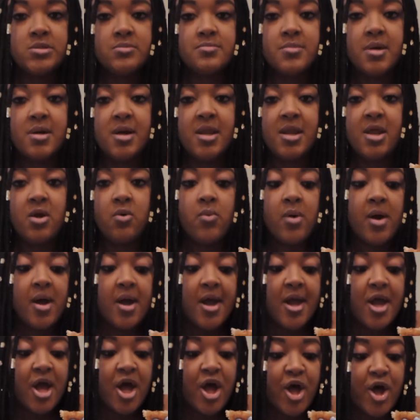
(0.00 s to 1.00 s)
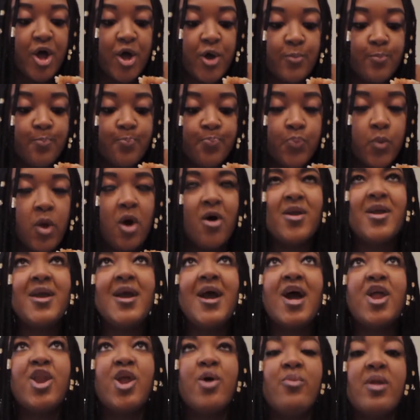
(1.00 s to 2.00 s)
But anyway, oh
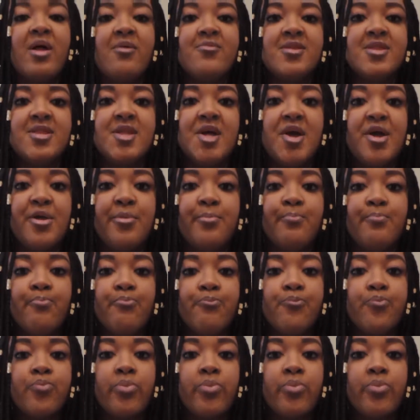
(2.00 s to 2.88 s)
yeah, I know what I was saying.